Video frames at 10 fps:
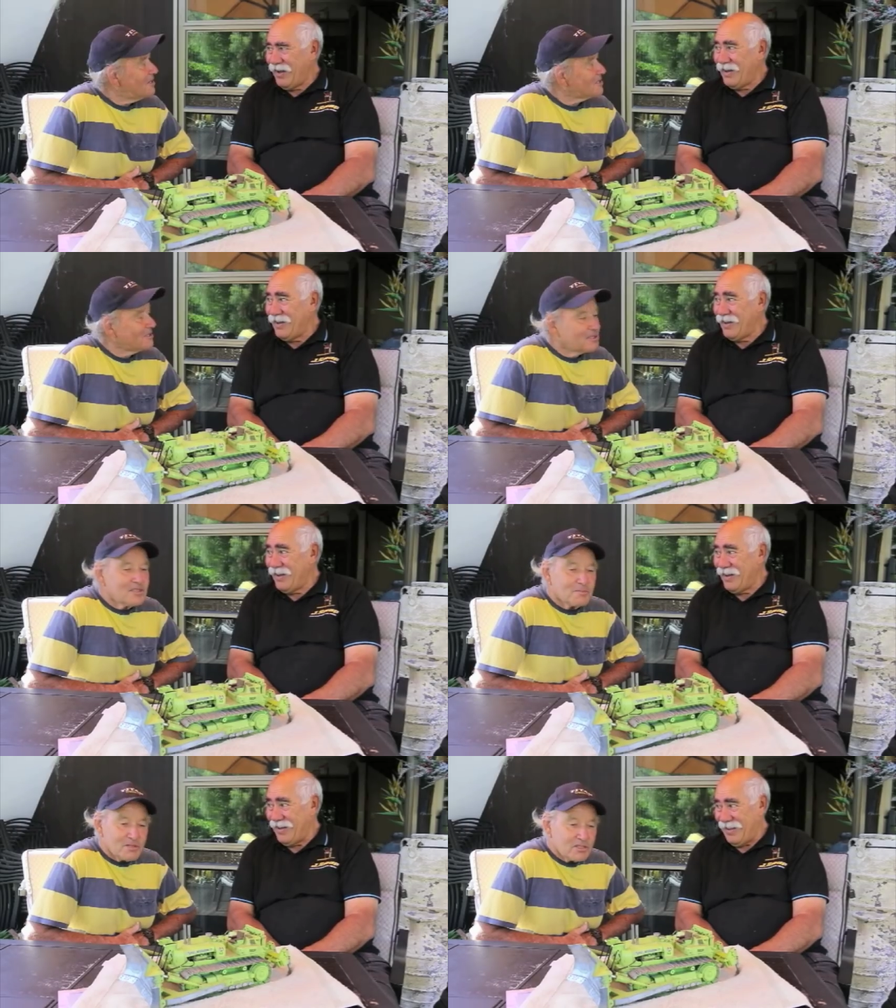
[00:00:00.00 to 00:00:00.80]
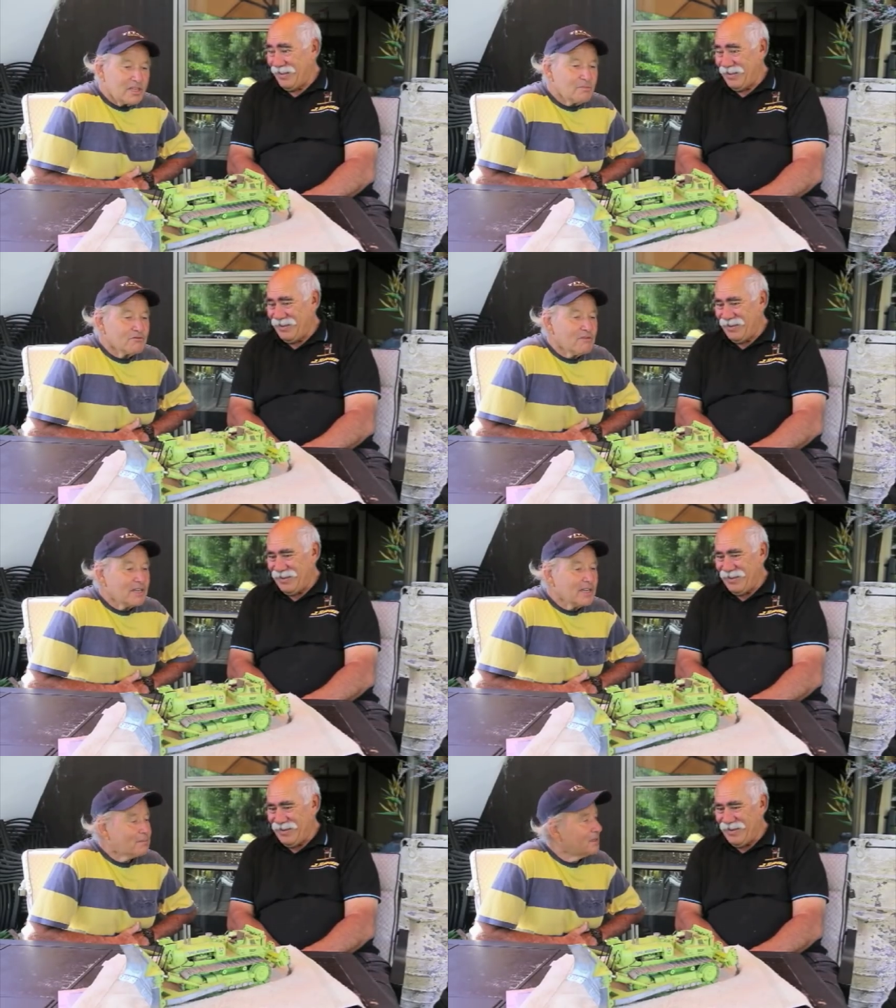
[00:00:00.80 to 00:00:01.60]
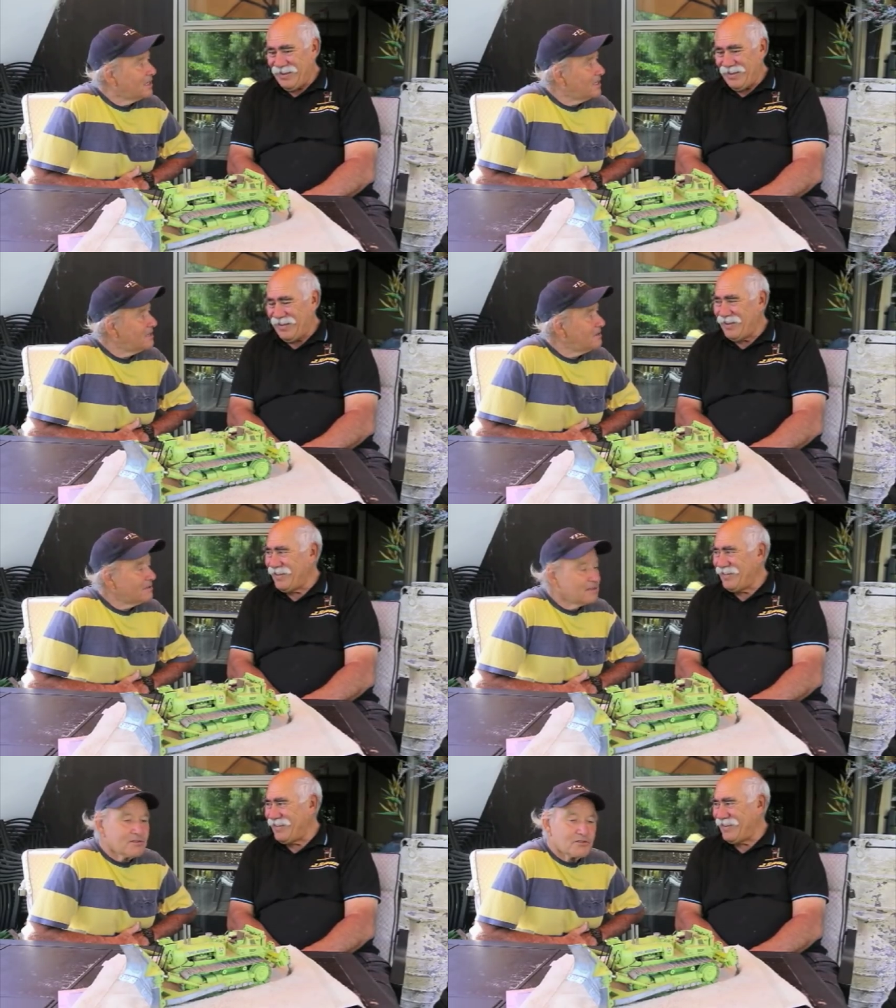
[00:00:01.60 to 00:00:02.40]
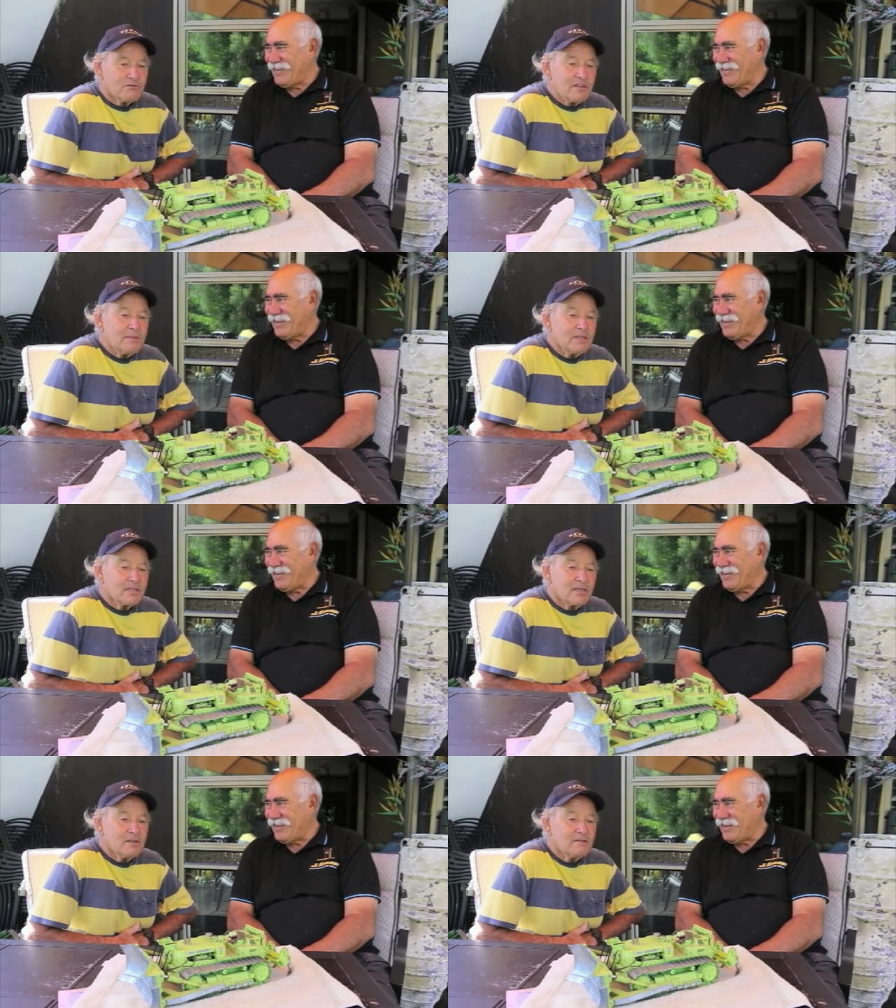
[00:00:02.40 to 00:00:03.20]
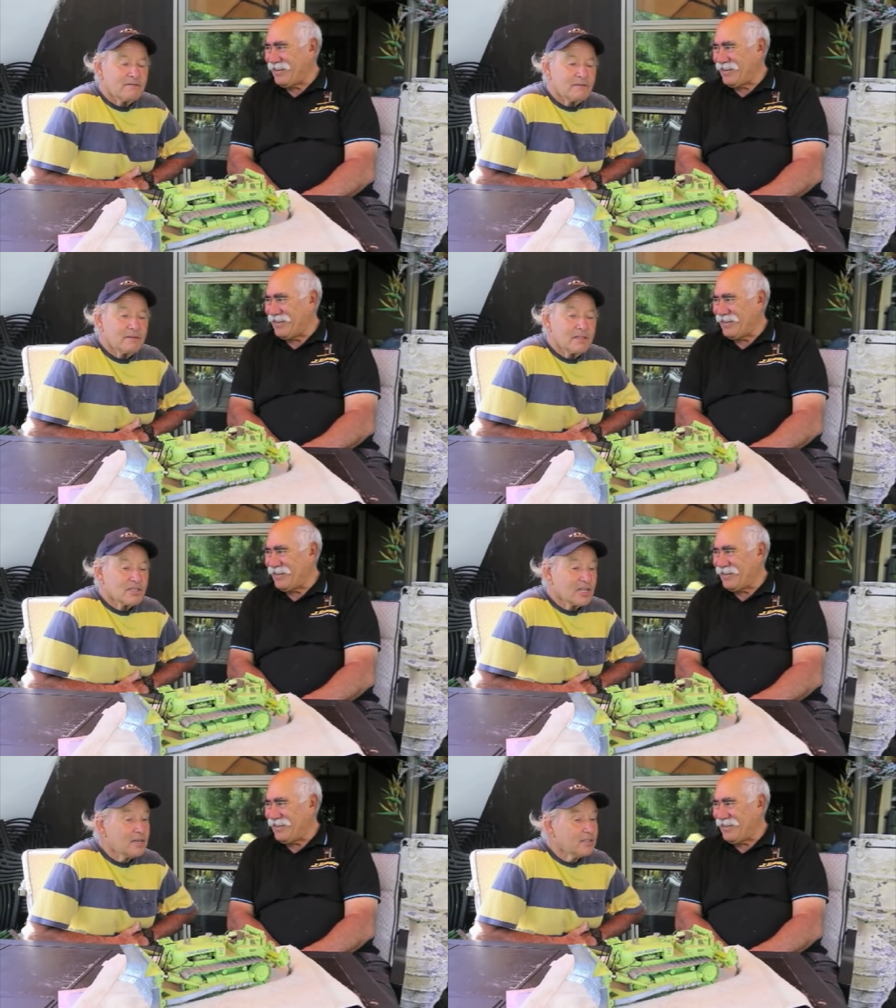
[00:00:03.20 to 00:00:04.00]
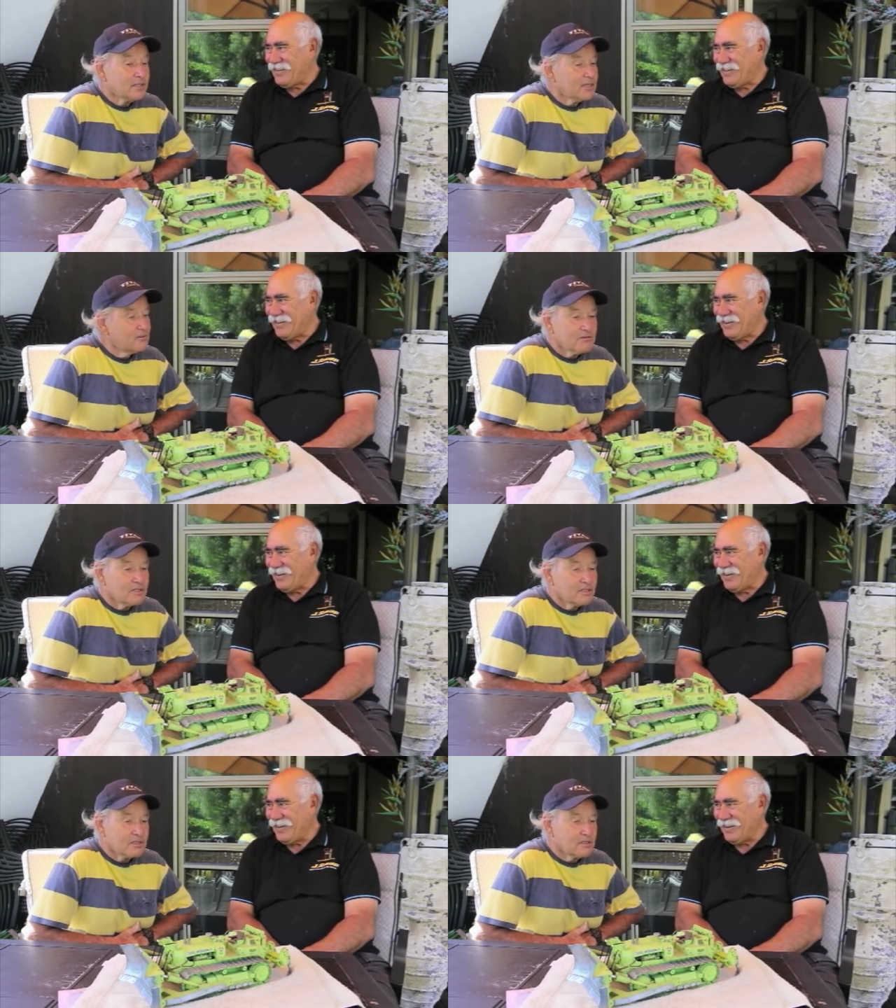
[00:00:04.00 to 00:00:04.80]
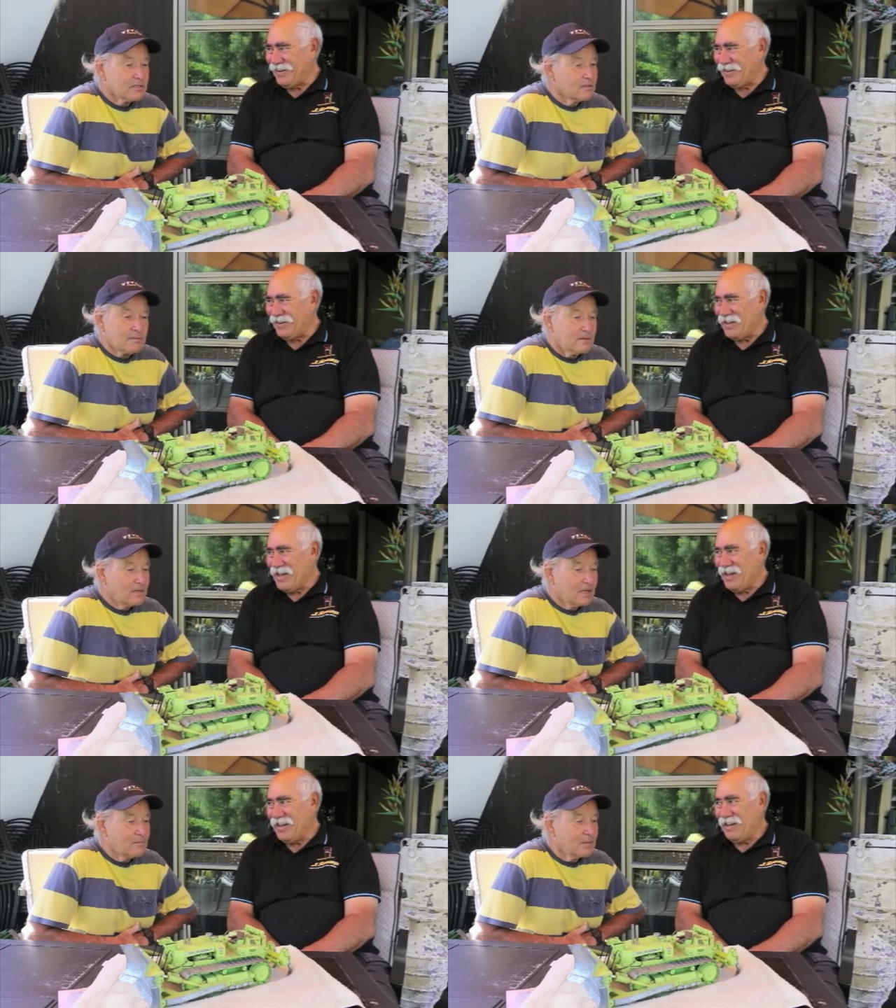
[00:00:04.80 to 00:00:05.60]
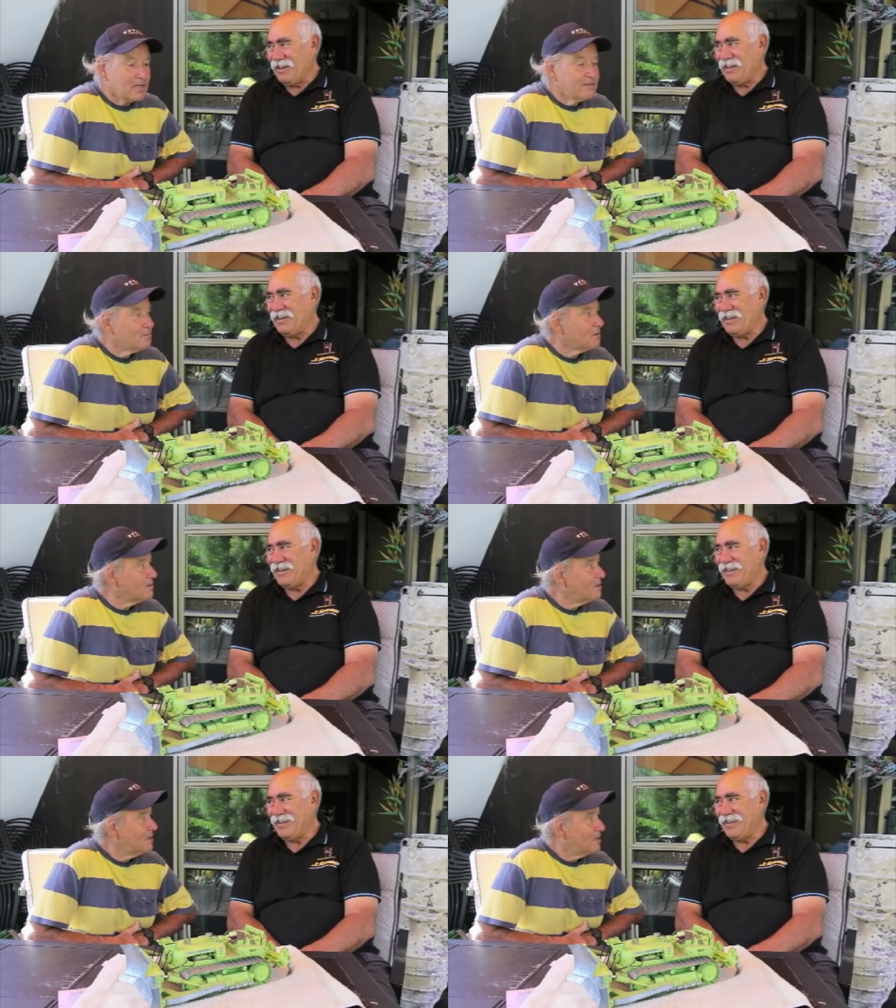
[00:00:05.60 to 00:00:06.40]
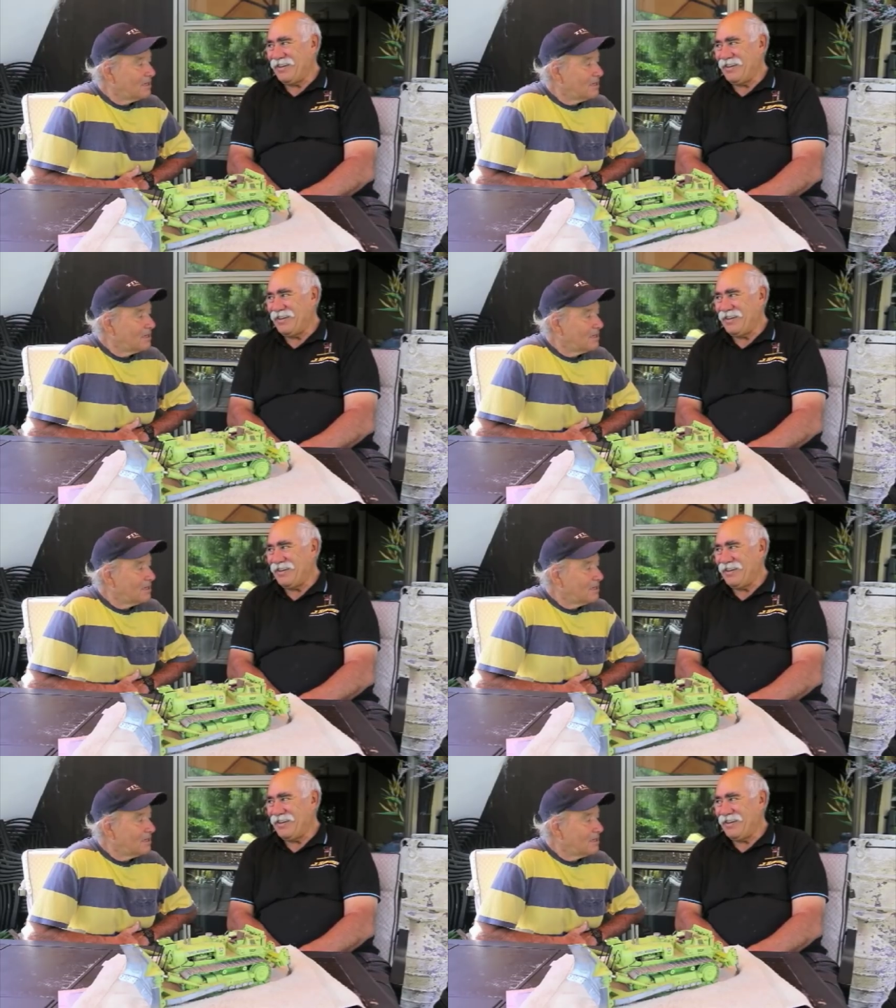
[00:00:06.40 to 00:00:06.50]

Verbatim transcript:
Speaker 1: my eyes and this machine was running up and down and was screaming its head off and the sound of the Detroits, it's just unbelievable.